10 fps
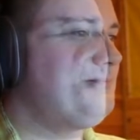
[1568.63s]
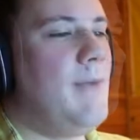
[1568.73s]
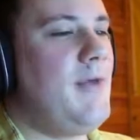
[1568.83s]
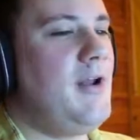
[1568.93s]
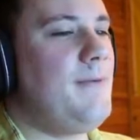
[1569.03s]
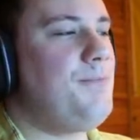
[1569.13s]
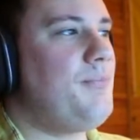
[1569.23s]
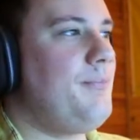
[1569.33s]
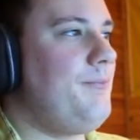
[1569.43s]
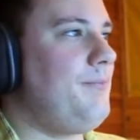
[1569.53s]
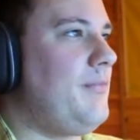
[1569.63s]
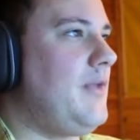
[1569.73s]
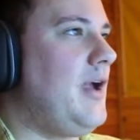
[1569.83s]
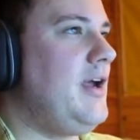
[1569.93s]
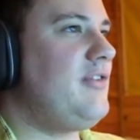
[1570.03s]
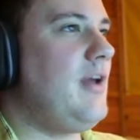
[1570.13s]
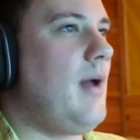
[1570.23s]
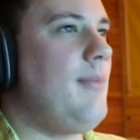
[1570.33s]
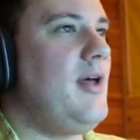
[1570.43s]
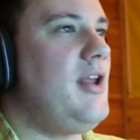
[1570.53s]
I gotta say,
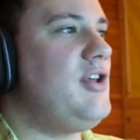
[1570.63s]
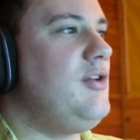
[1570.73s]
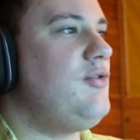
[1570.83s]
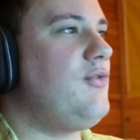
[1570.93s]
I'm not a huge